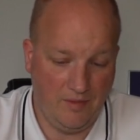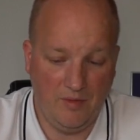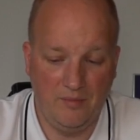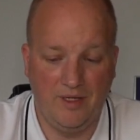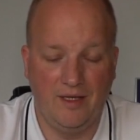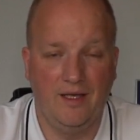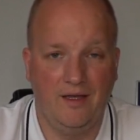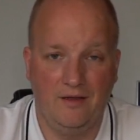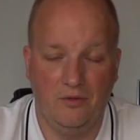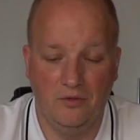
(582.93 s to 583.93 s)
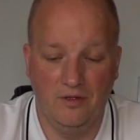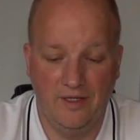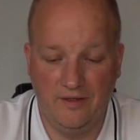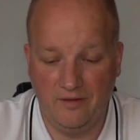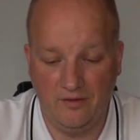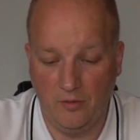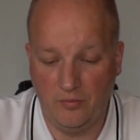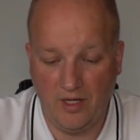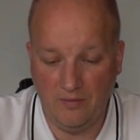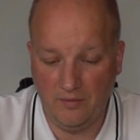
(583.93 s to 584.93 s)
I'm a big guy. I can hold the lens. It's no
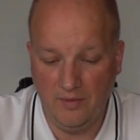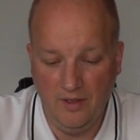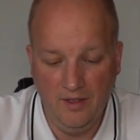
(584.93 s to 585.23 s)
problem.